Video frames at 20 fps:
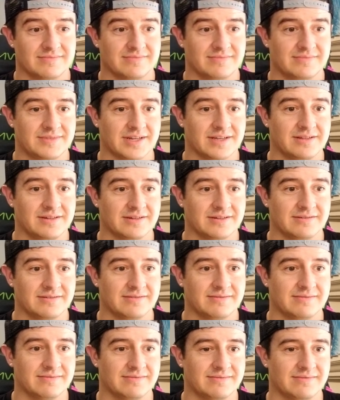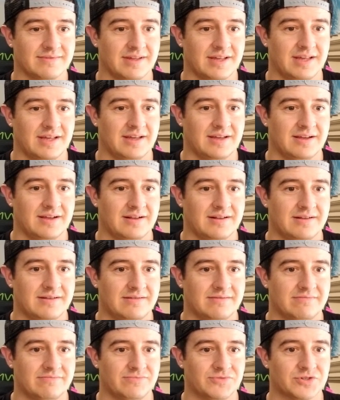Take a look.
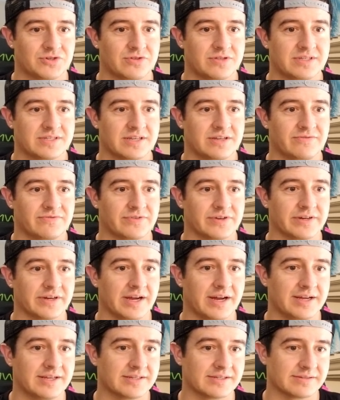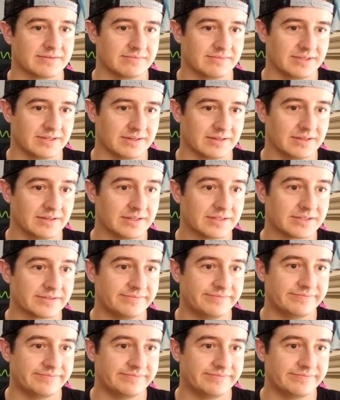Drew these in for you guys. And look at this.